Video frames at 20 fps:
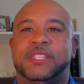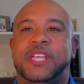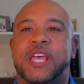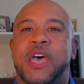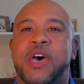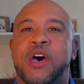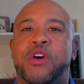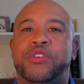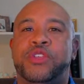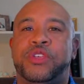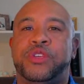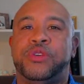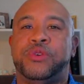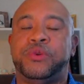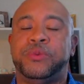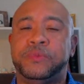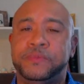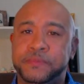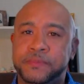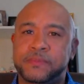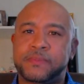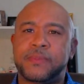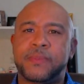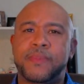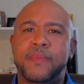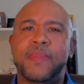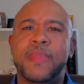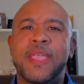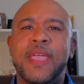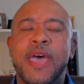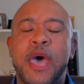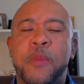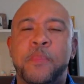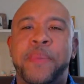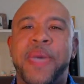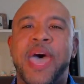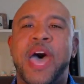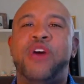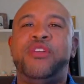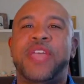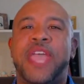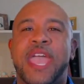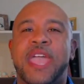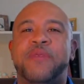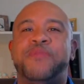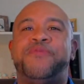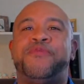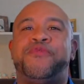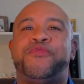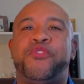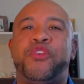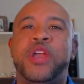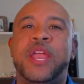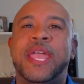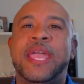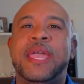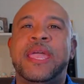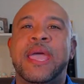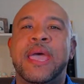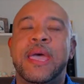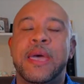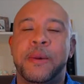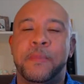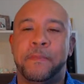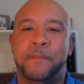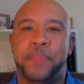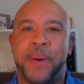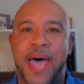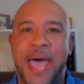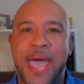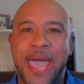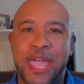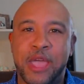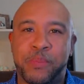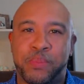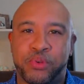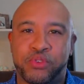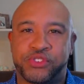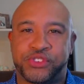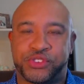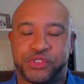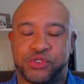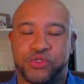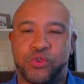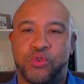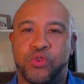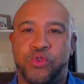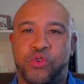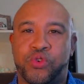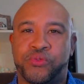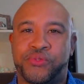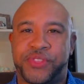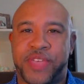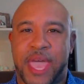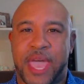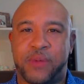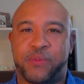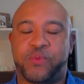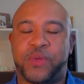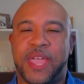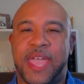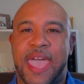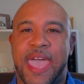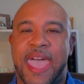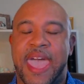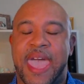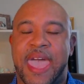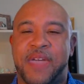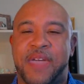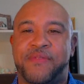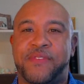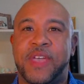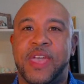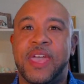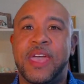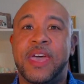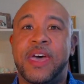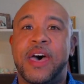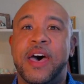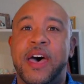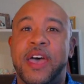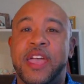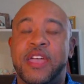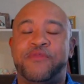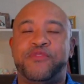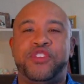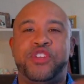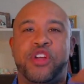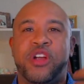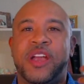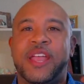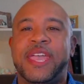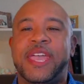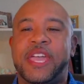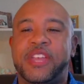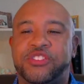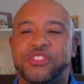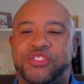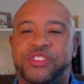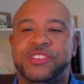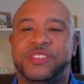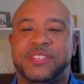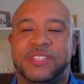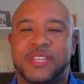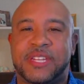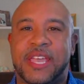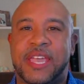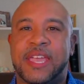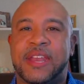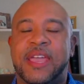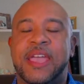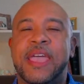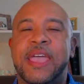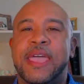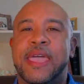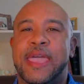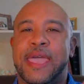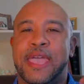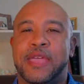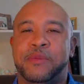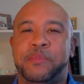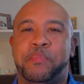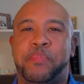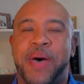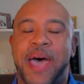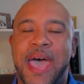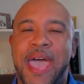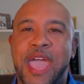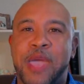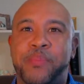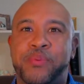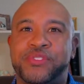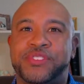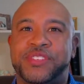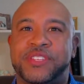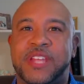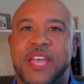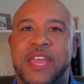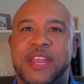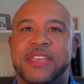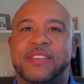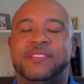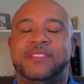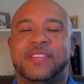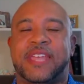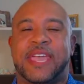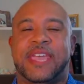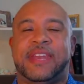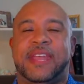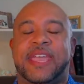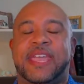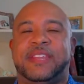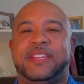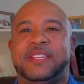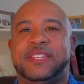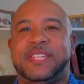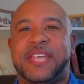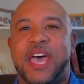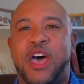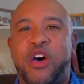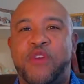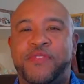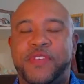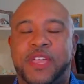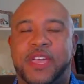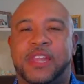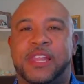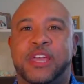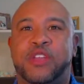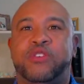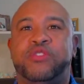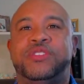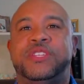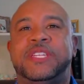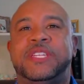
about a free Bible school that we have. Uh, if you're interested in Bible studies and in delving a little deeper in the Word